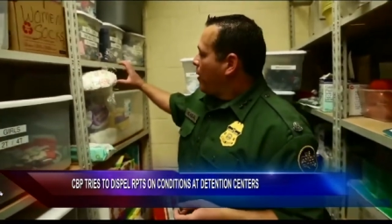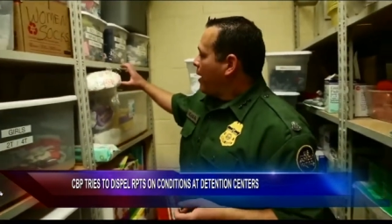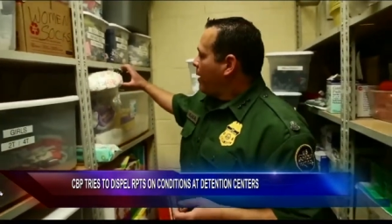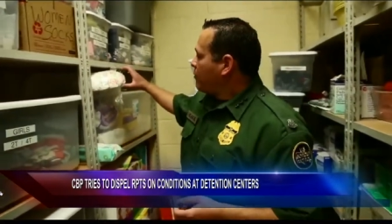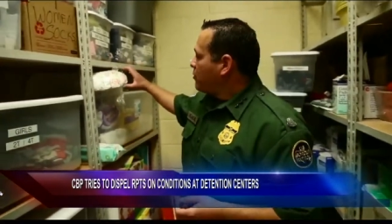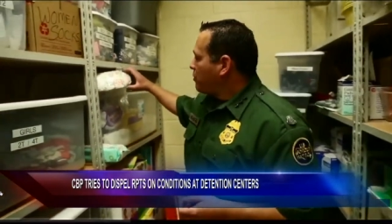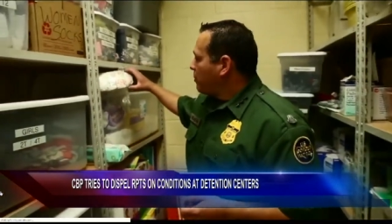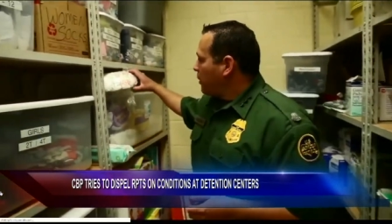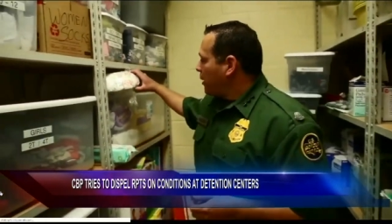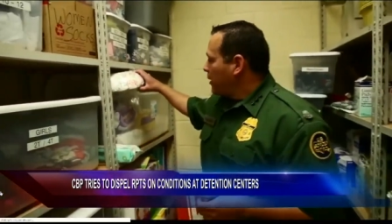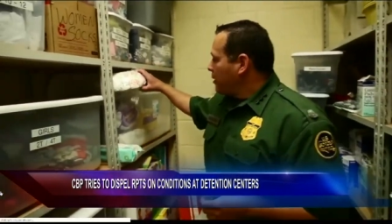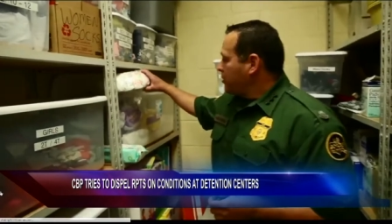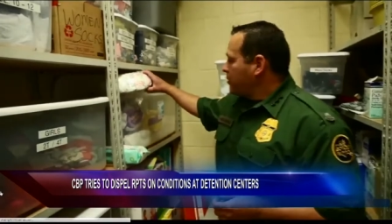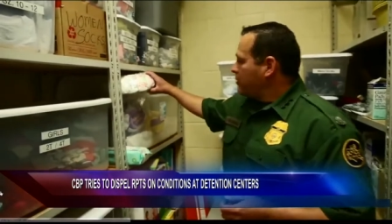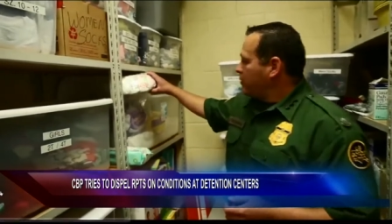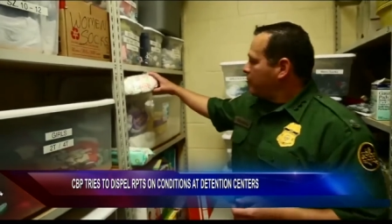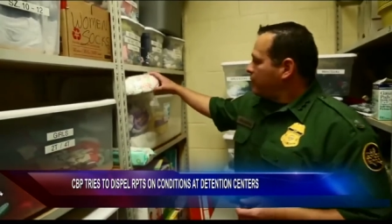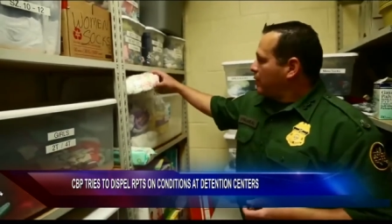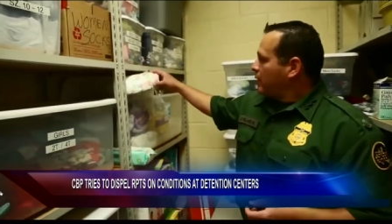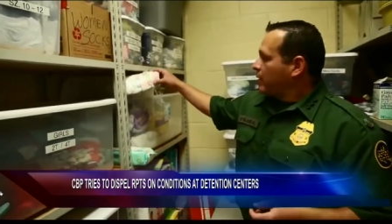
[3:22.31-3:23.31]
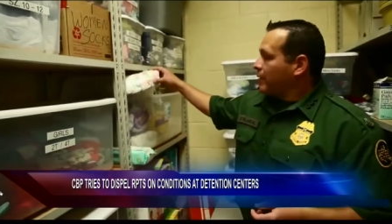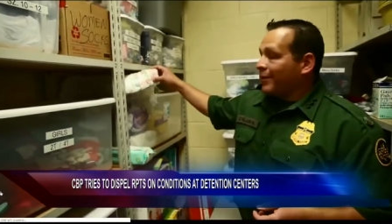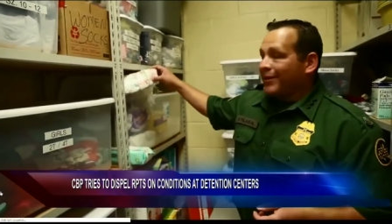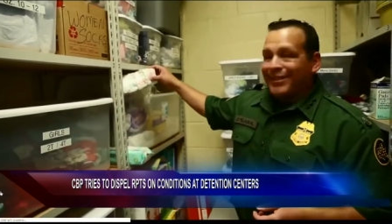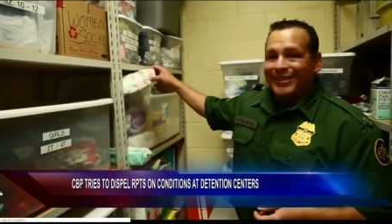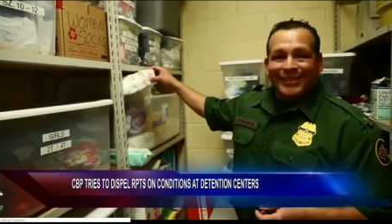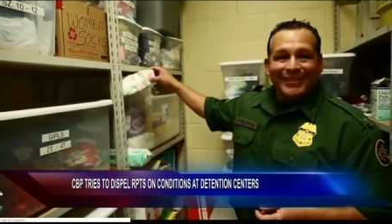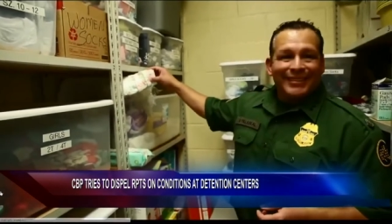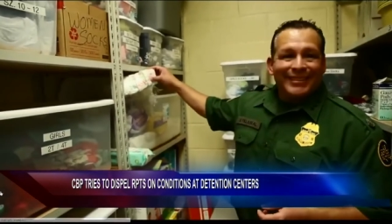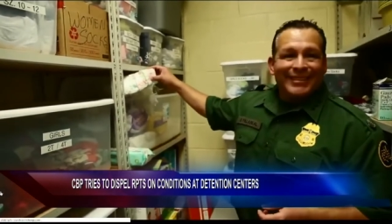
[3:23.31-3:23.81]
What we have supplies of
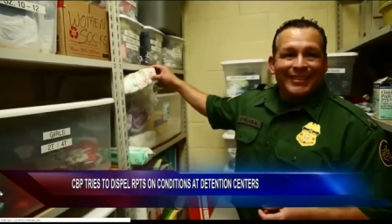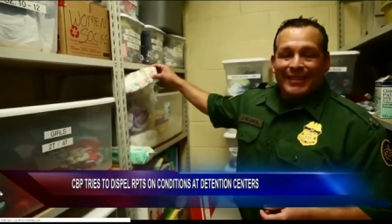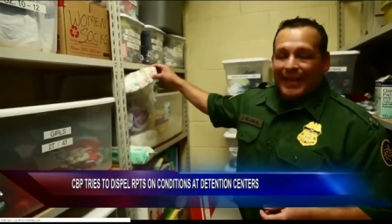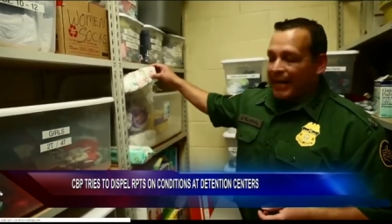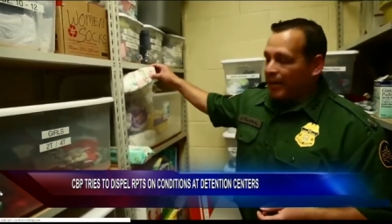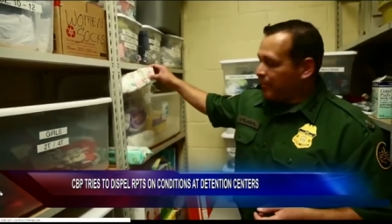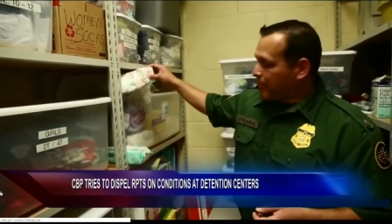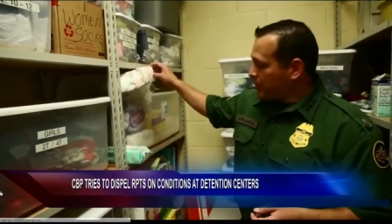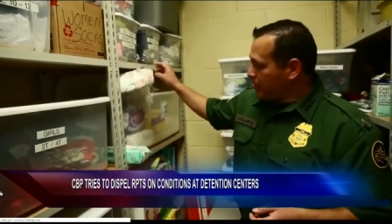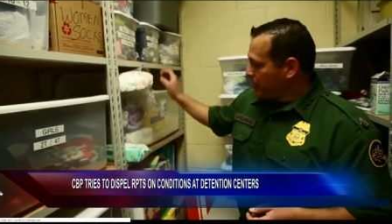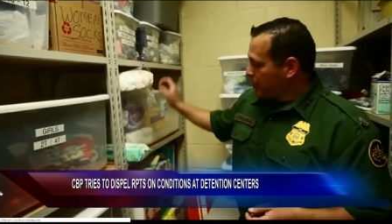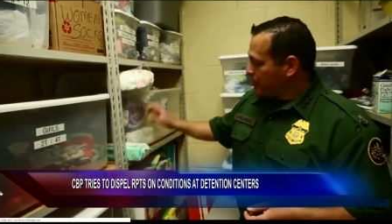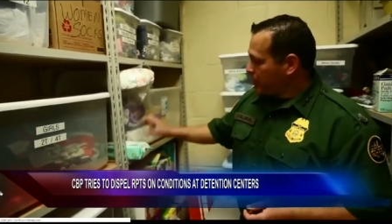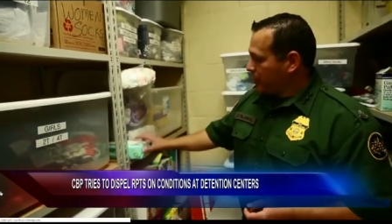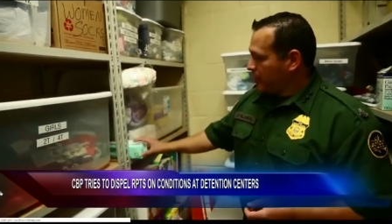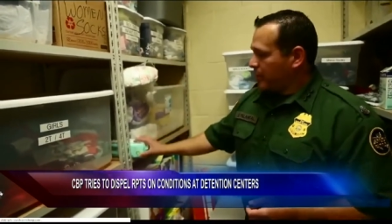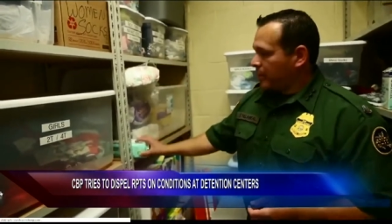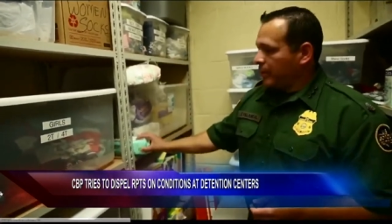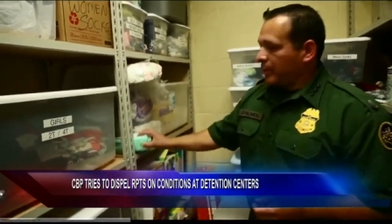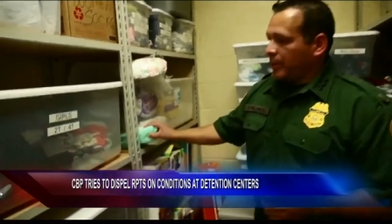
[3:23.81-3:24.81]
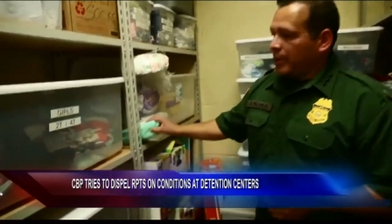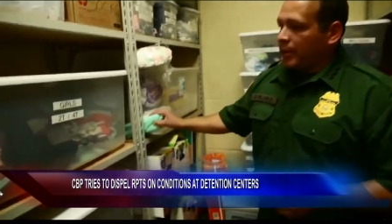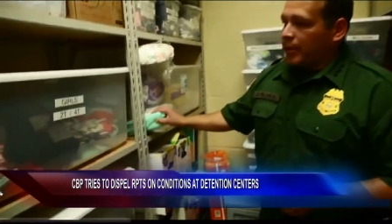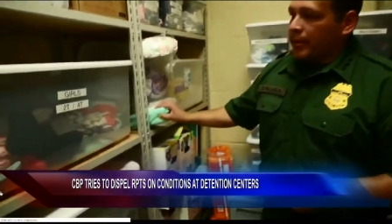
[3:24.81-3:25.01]
are diapers,